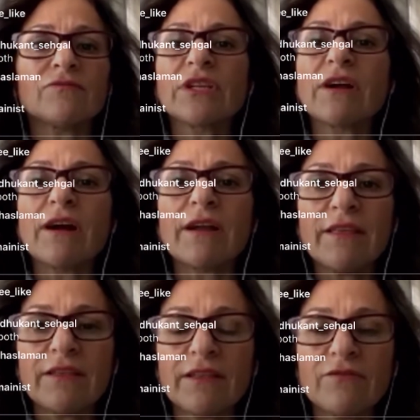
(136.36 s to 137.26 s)

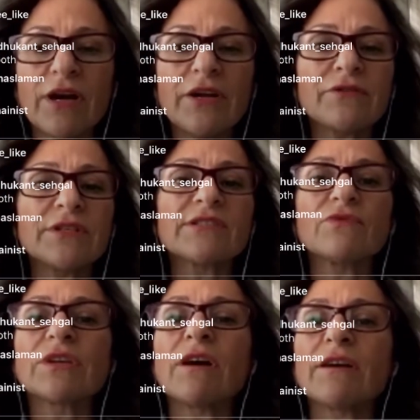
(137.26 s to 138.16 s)
regarding the virus,
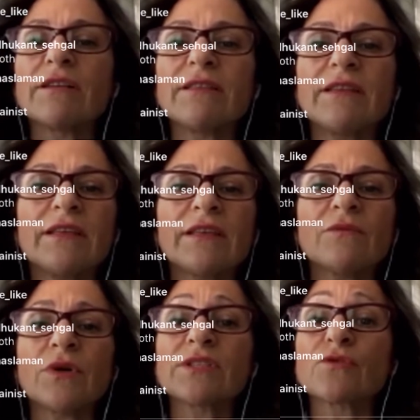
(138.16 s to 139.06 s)

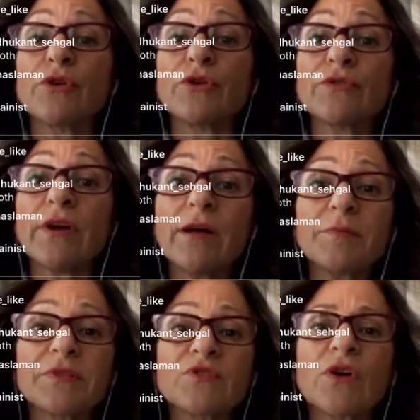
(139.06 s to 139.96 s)
regarding what's going to
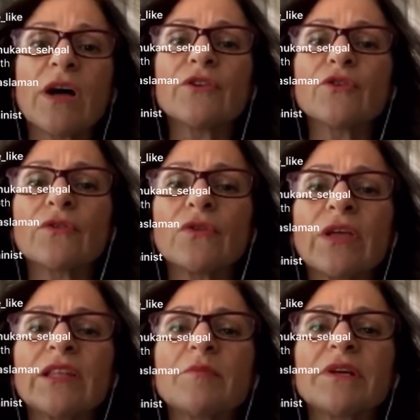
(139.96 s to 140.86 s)
happen. So I don't
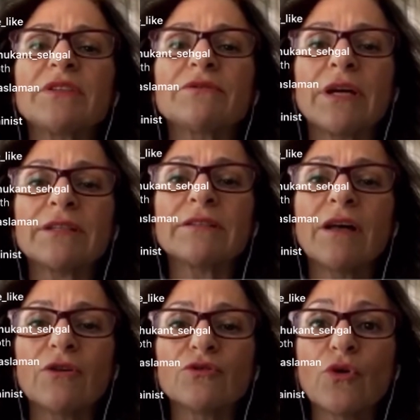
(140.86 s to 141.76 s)
think anybody right
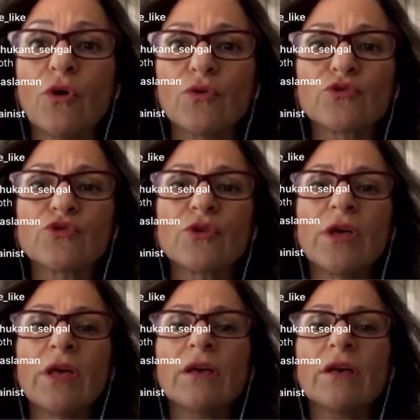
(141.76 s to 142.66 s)
now knows
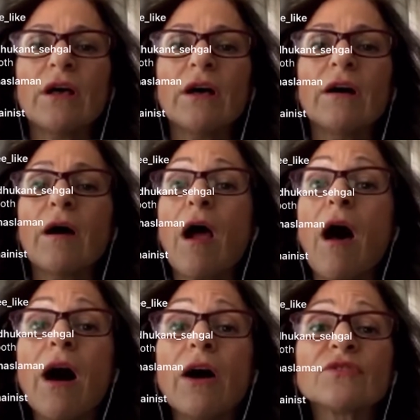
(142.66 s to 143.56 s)

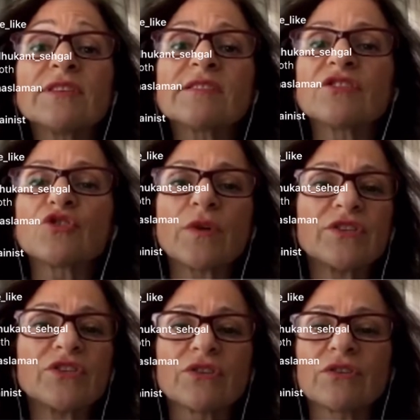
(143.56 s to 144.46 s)
how this
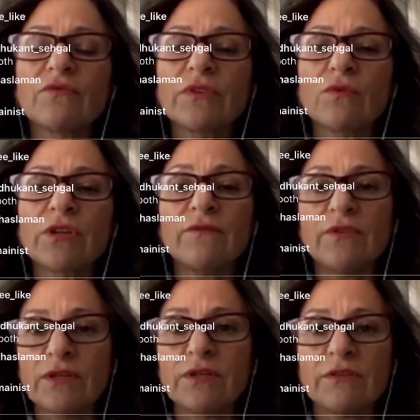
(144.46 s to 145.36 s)
situation
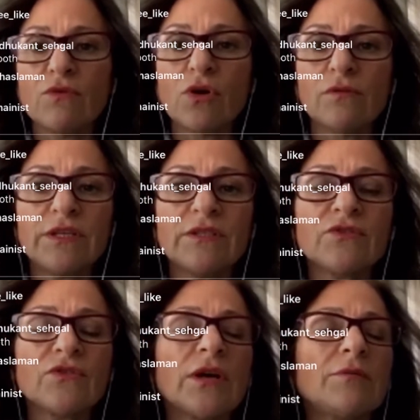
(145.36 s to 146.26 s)
will evolve
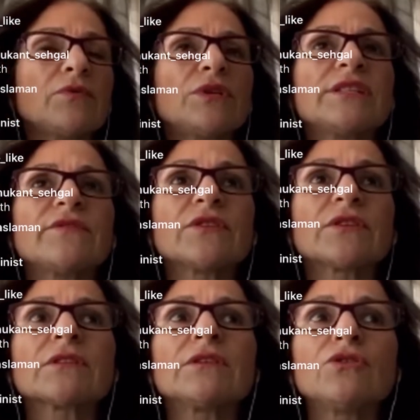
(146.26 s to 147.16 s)
into. I mean, we
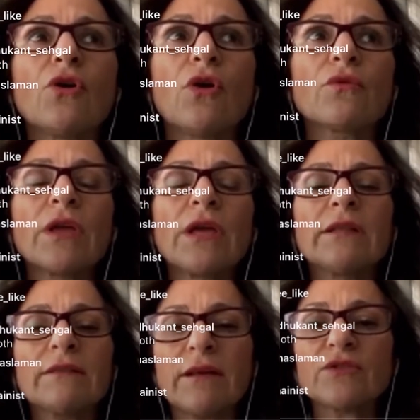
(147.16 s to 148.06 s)
definitely know
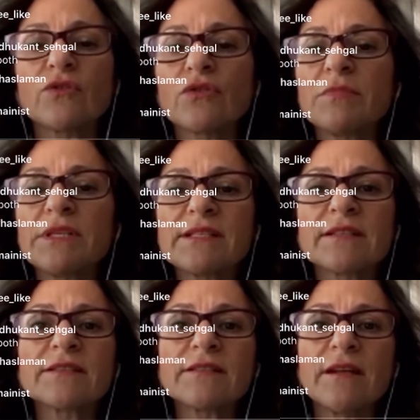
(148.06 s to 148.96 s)
that on the
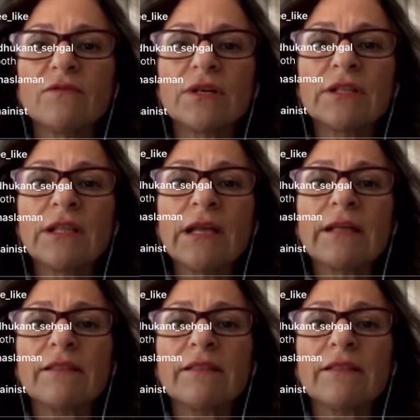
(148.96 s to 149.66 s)
business level,